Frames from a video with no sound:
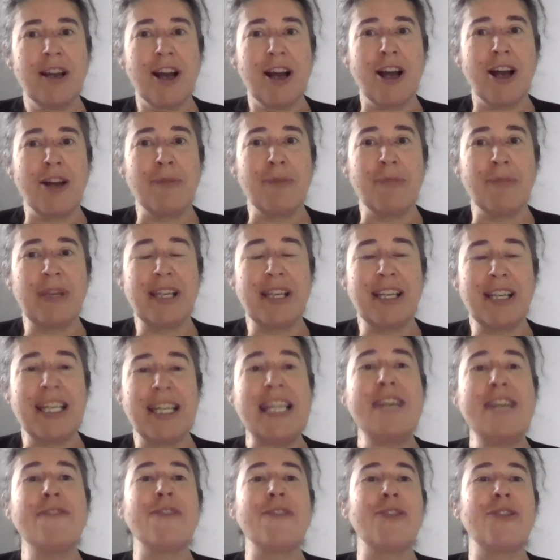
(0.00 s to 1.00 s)
um,
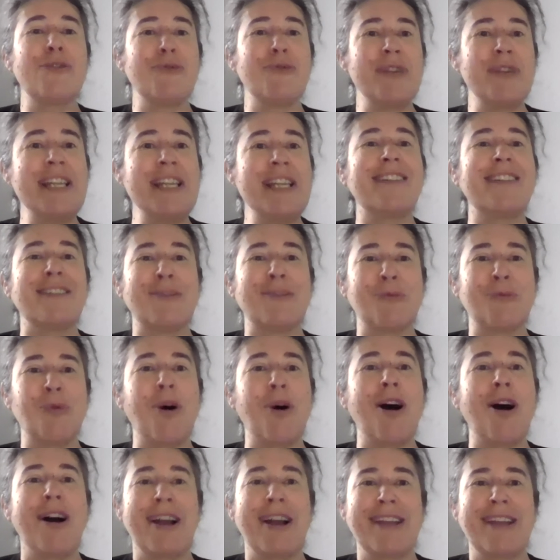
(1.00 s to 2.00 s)
even the reason
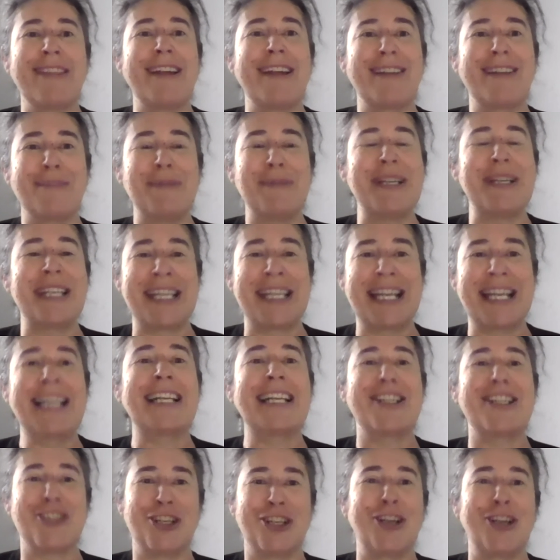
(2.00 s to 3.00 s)
why they're speaking
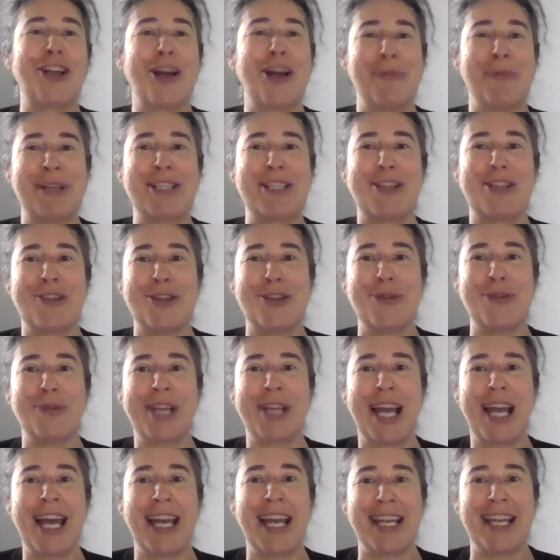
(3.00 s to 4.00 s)
English and they are coming to the
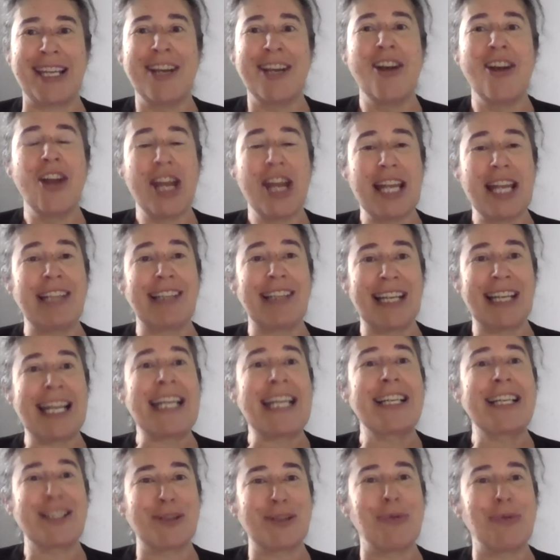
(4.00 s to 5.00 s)
UK is
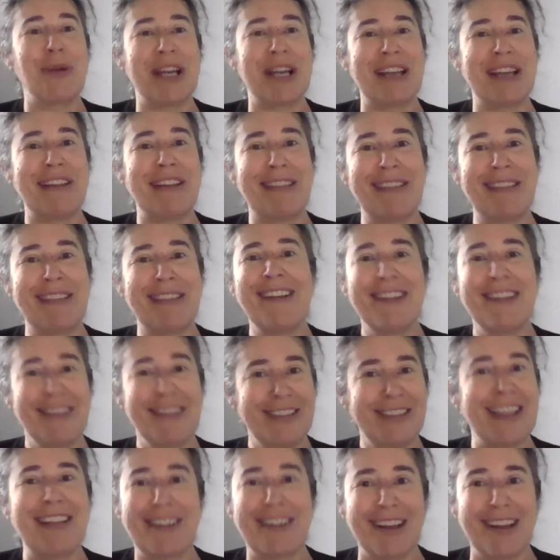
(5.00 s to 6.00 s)
linked with
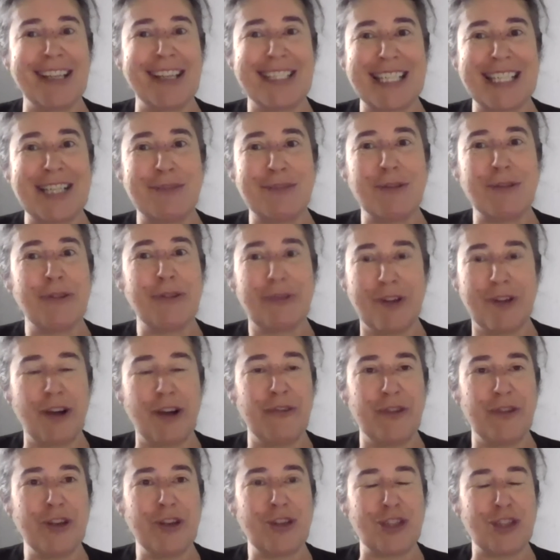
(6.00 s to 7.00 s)
this idea of a
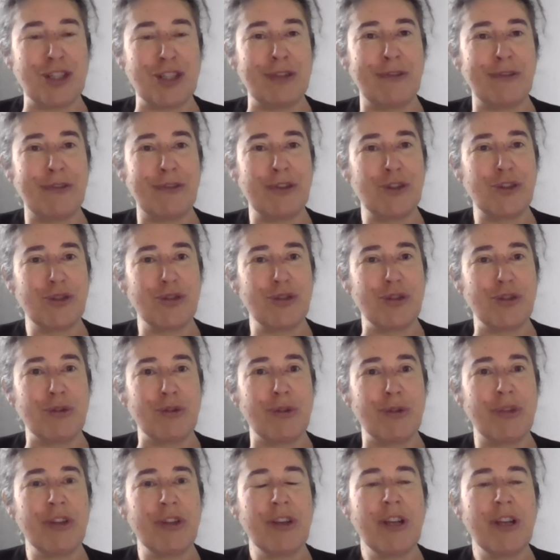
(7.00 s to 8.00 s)
version of the truth.
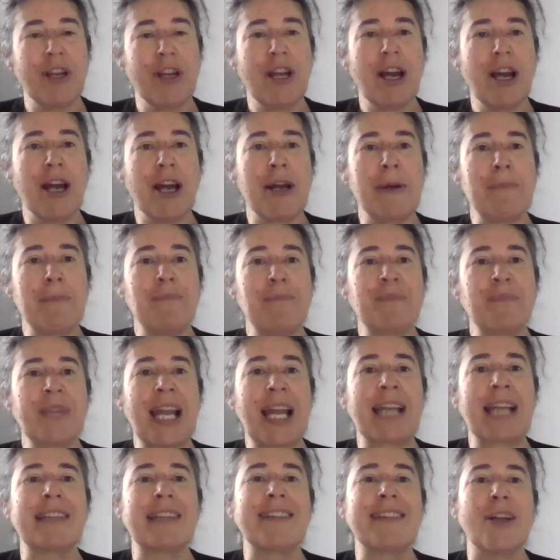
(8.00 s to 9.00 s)
Um,
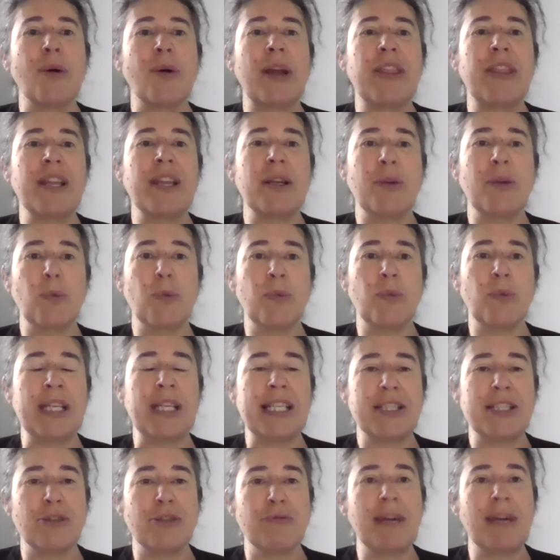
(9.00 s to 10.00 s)
and so I think we
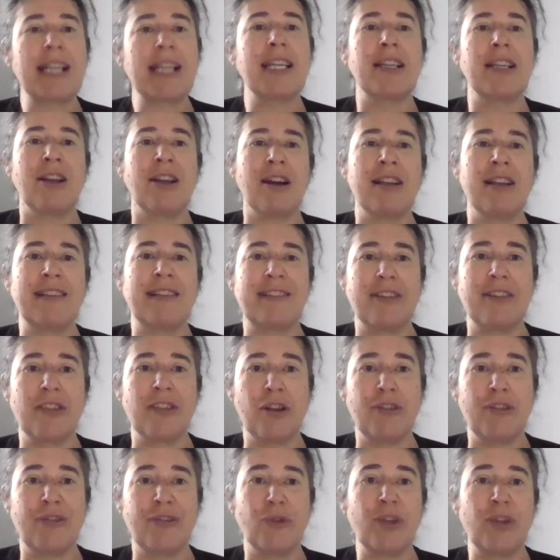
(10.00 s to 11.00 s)
need to recognise that
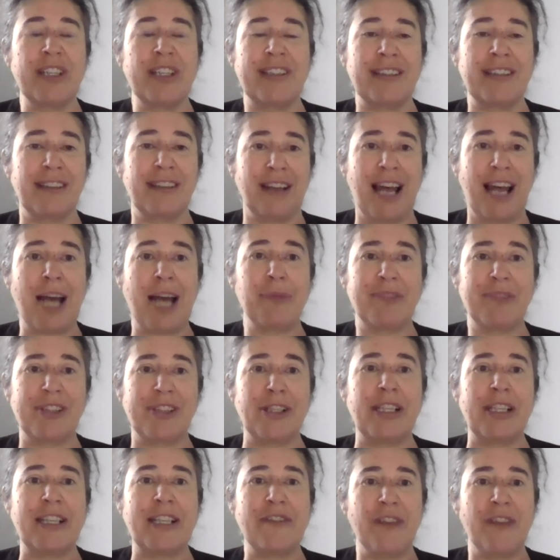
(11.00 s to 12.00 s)
those voices are
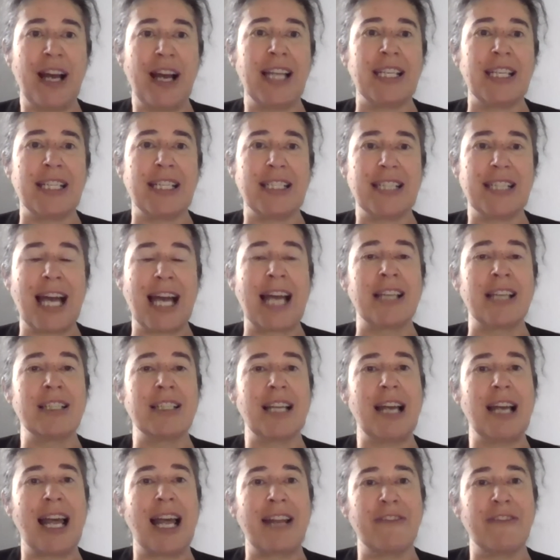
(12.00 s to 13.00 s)
absolutely valid and,
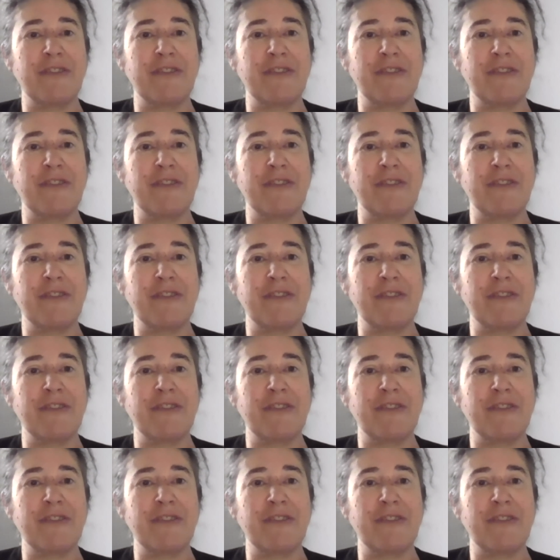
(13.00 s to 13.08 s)
and